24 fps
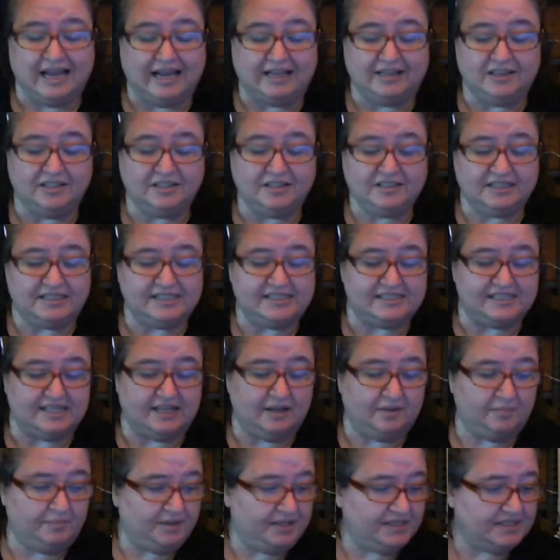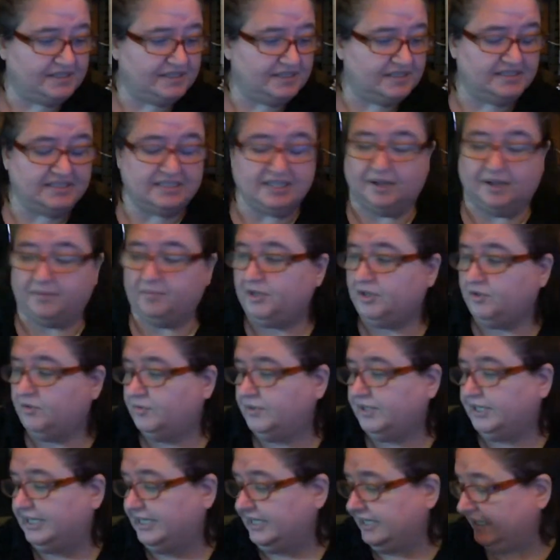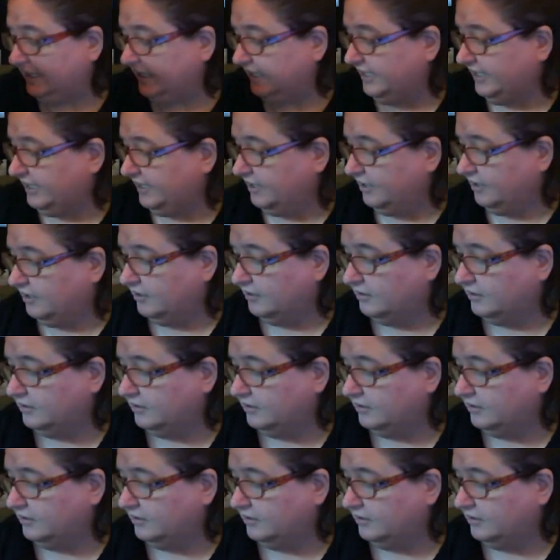I looked these up. It's W-E.